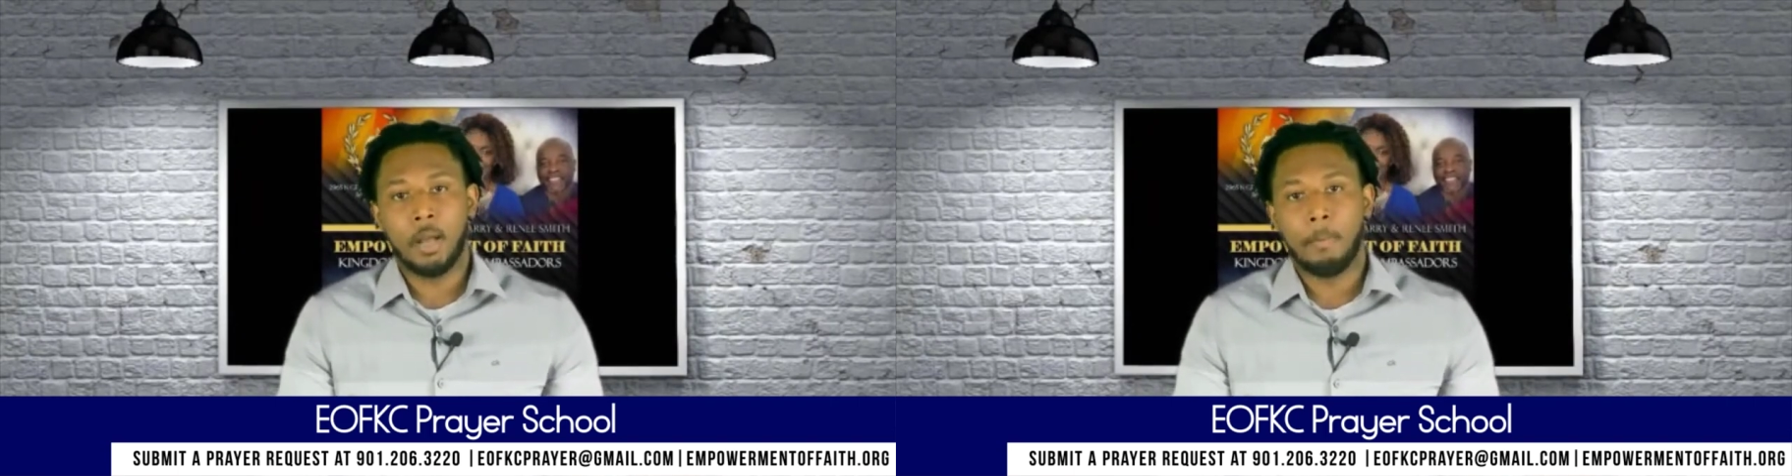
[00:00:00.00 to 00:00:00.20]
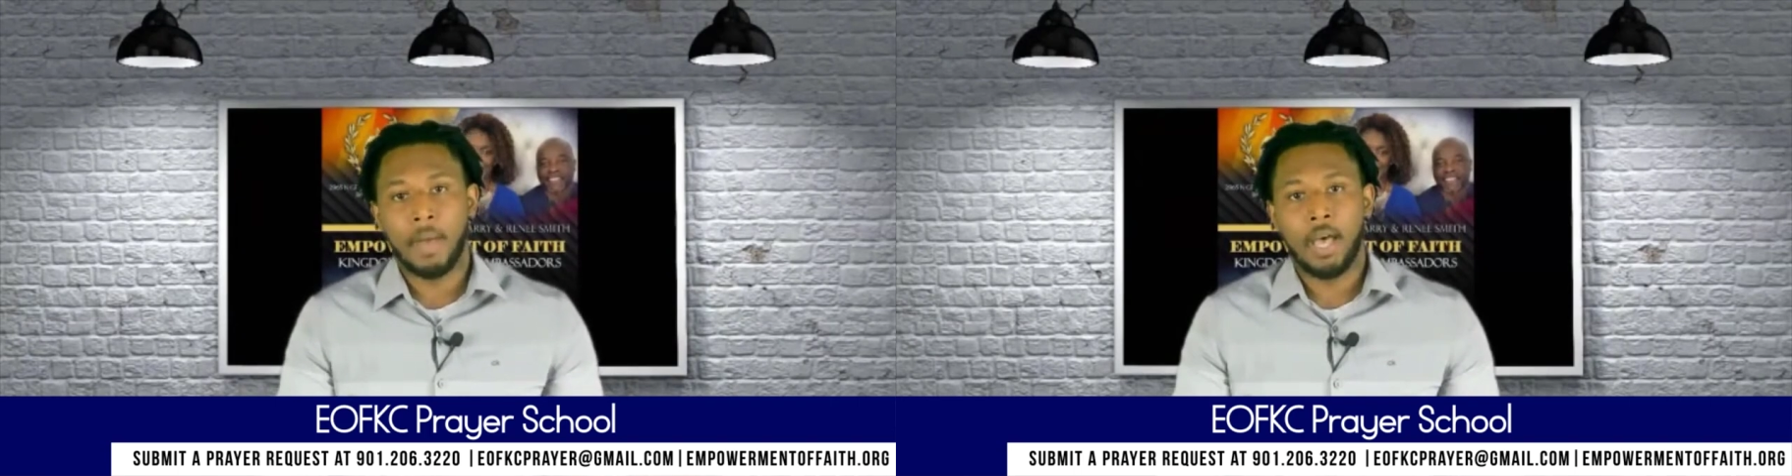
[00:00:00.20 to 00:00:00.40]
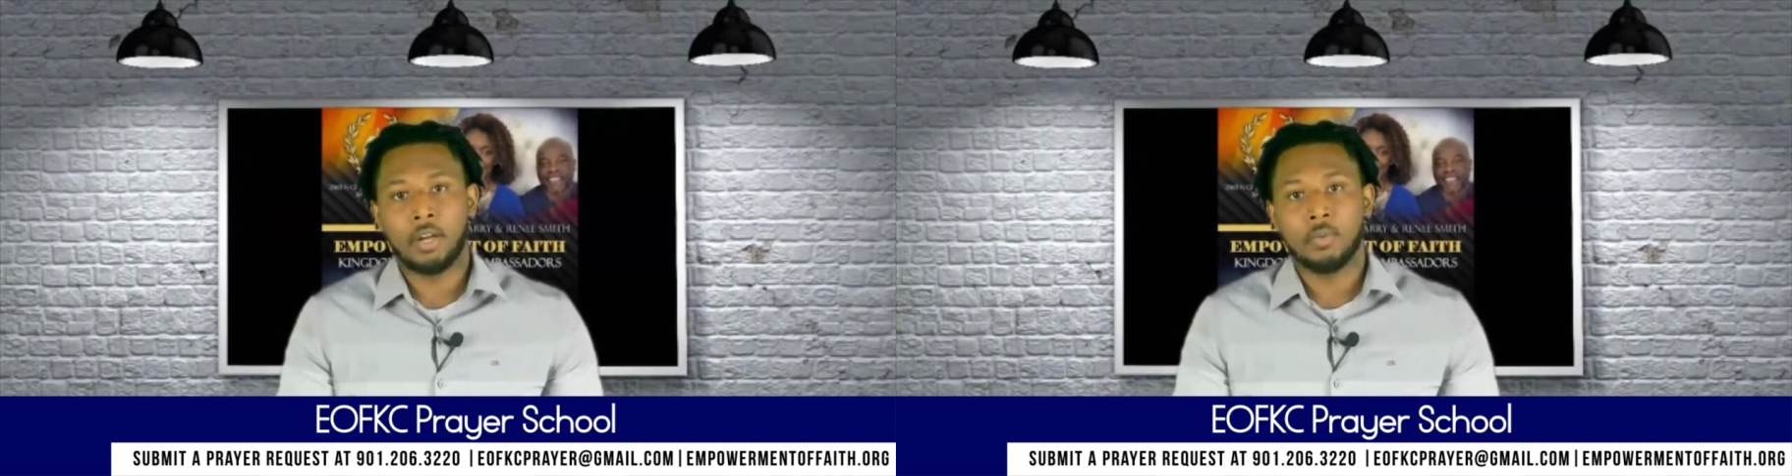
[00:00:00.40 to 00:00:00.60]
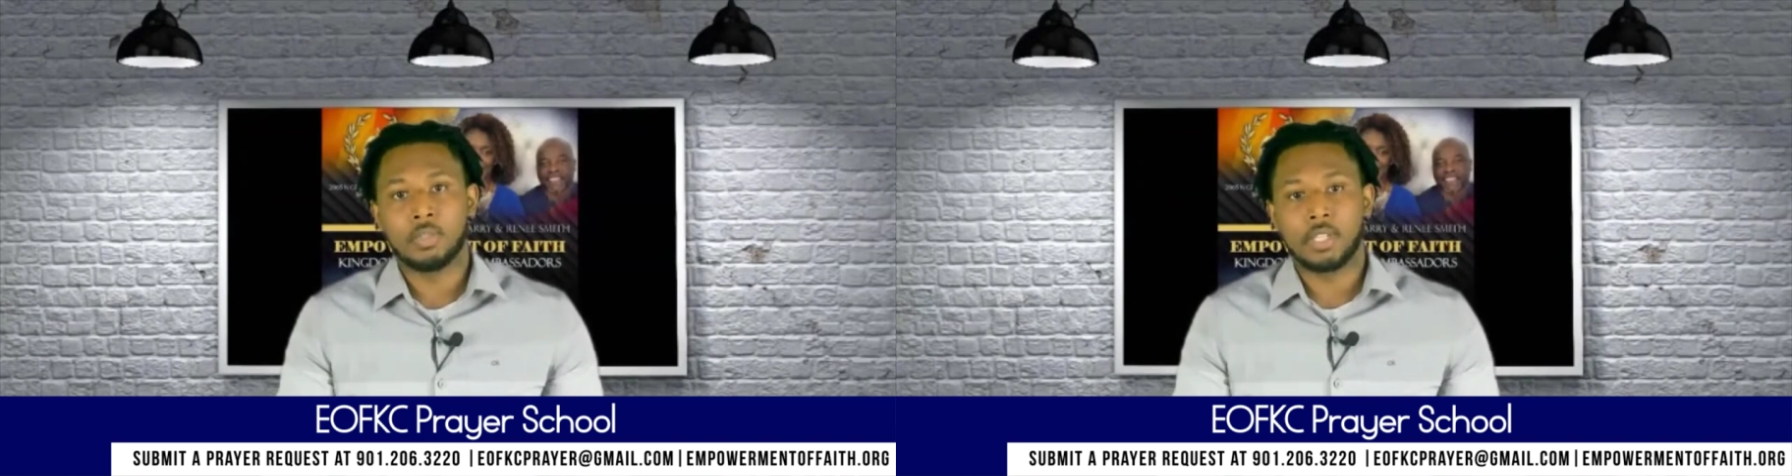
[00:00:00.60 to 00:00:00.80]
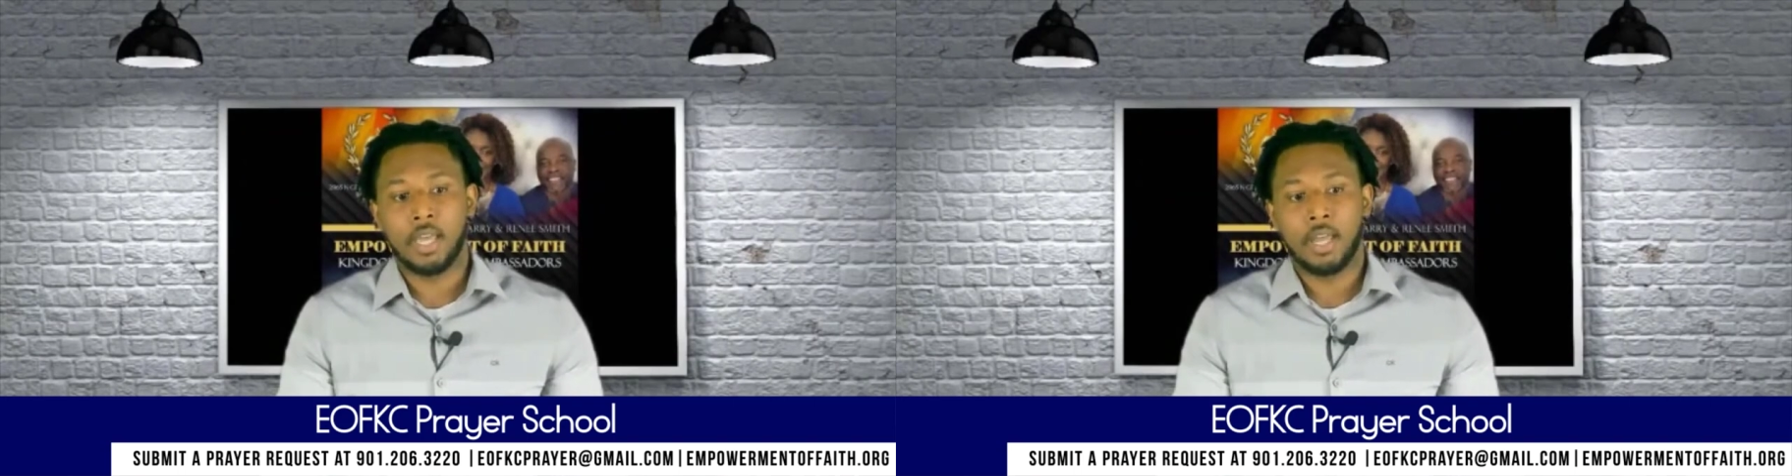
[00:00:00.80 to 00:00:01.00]
about it
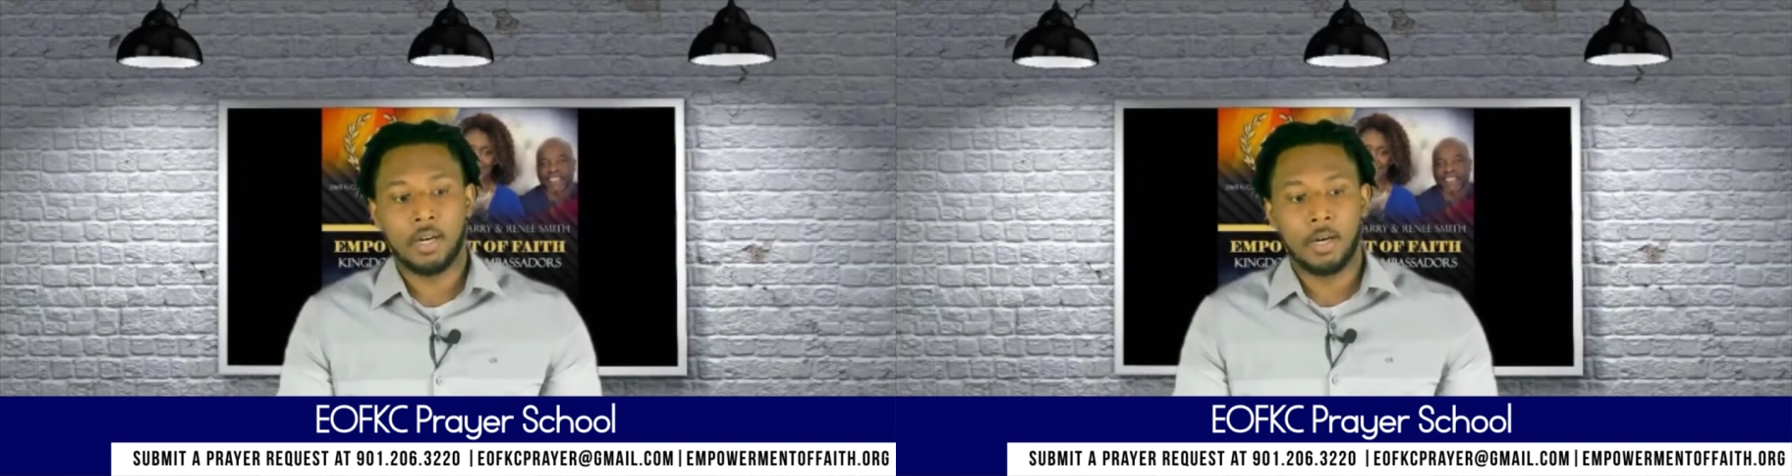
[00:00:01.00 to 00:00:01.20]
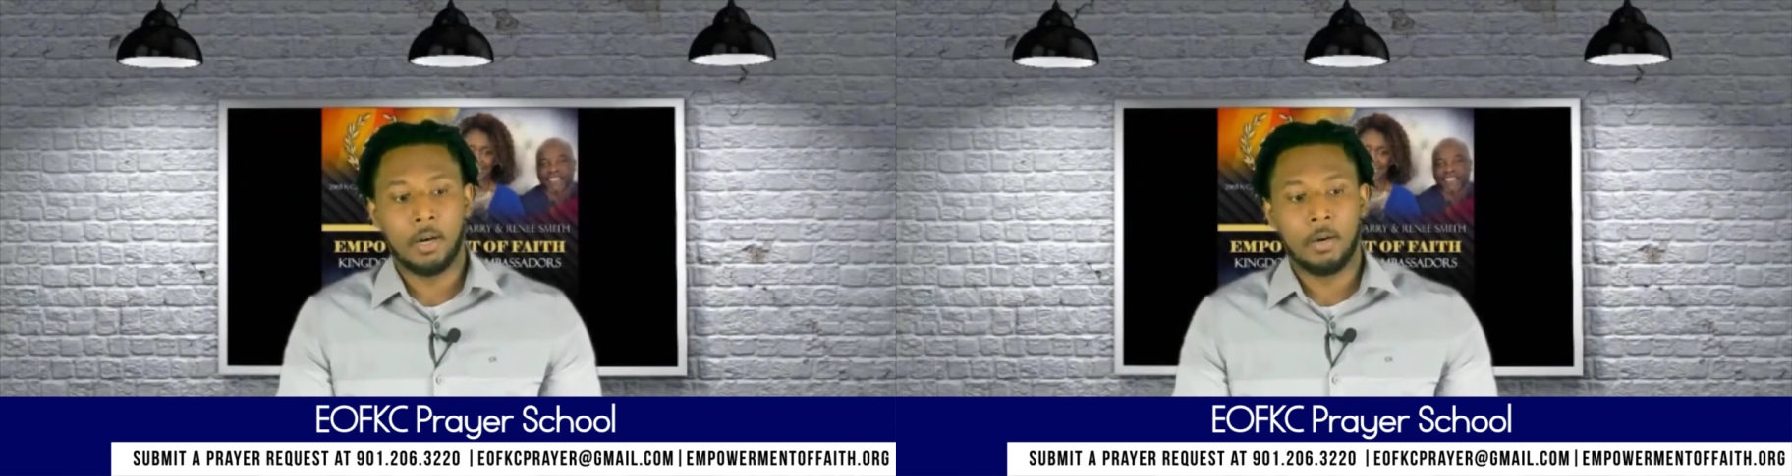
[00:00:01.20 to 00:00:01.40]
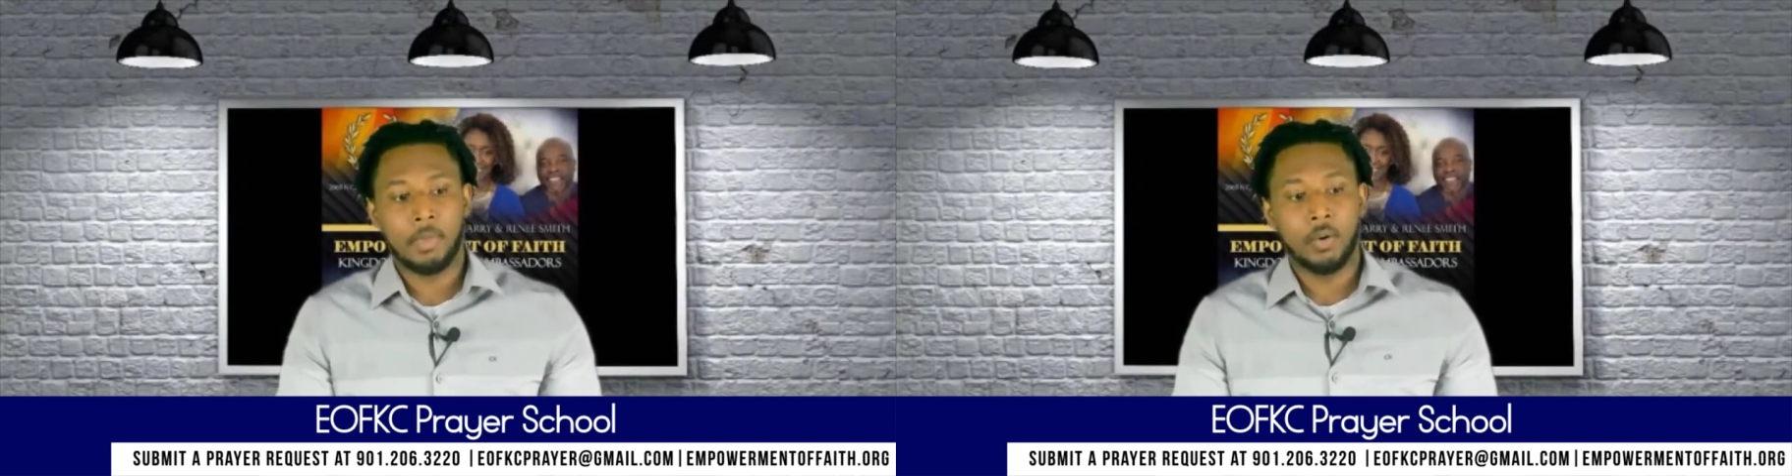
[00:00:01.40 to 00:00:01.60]
was that um,